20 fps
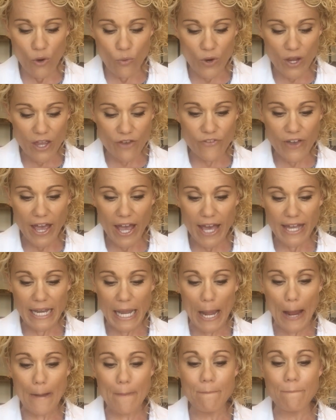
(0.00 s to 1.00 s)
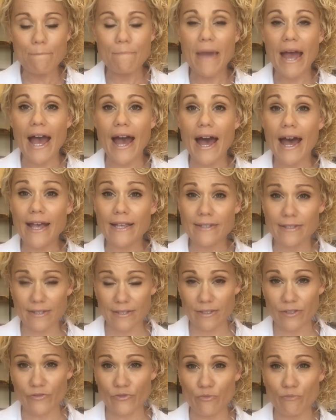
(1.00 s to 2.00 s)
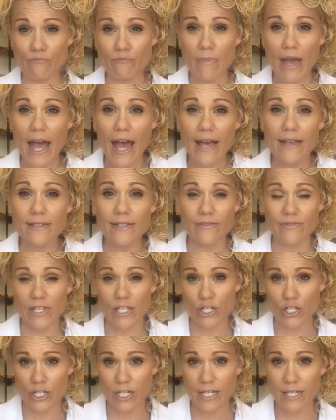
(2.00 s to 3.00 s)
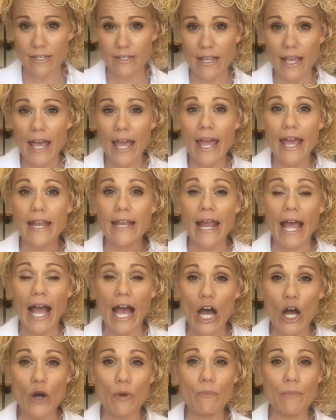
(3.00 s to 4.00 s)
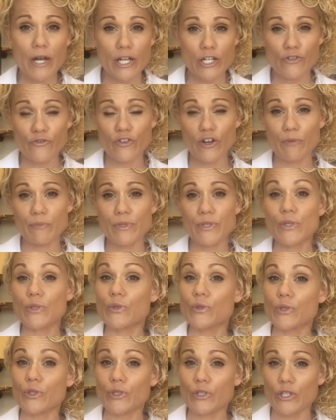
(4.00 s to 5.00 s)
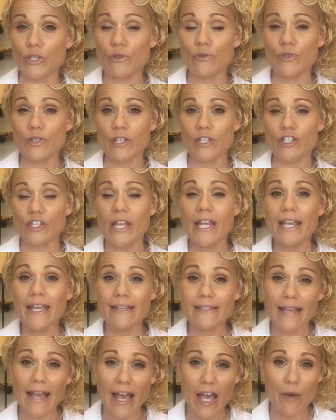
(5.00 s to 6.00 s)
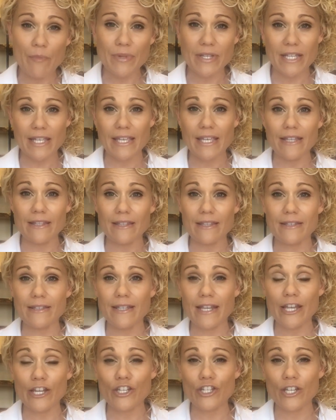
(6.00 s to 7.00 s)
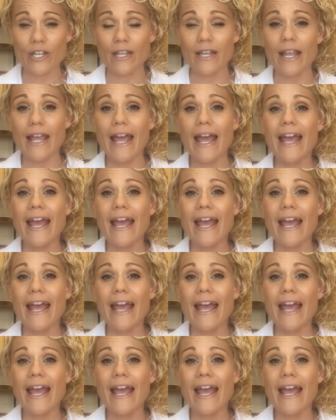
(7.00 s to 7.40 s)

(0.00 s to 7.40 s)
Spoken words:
we have had a massive increase in how much pharmaceutical usage is happening in this nation.